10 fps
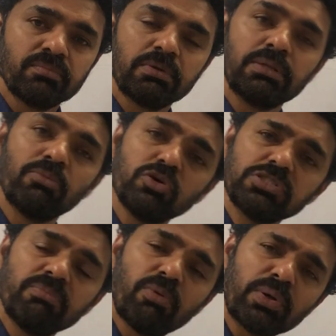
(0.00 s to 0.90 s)
But the
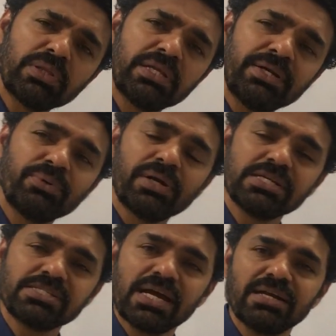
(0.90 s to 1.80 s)
most important thing to
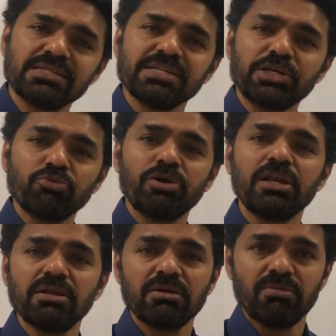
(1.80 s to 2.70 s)
understand is it
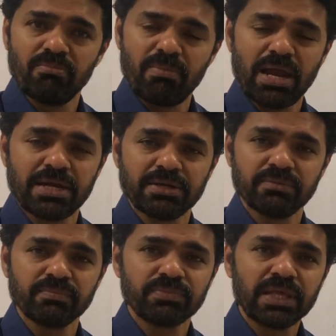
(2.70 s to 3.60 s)
will bend.
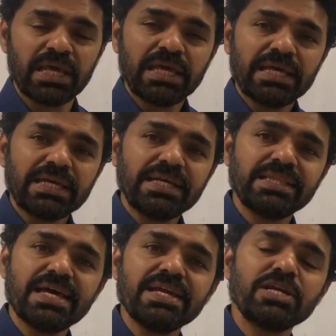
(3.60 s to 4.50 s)

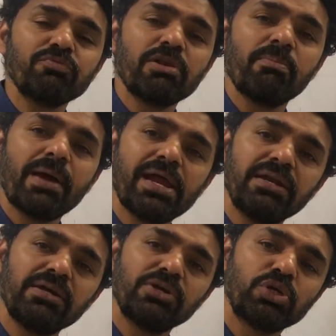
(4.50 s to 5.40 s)
Either it will
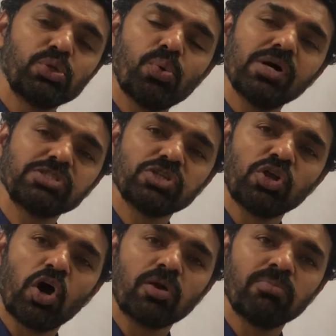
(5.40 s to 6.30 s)
bend towards the
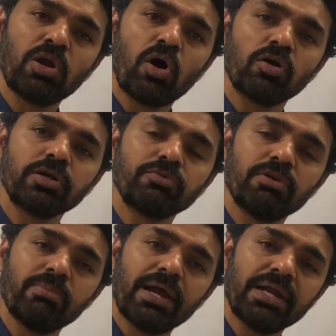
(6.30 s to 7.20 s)
normal or it
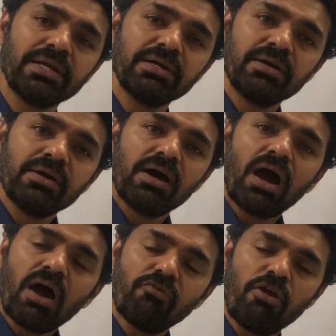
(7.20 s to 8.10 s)
will bend
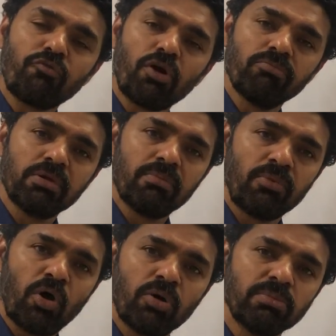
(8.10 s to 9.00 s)
away from the
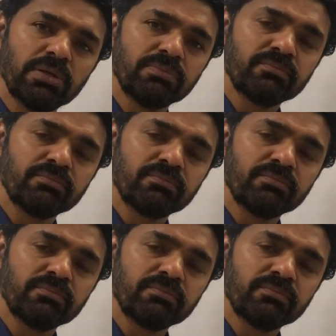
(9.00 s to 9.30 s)
normal.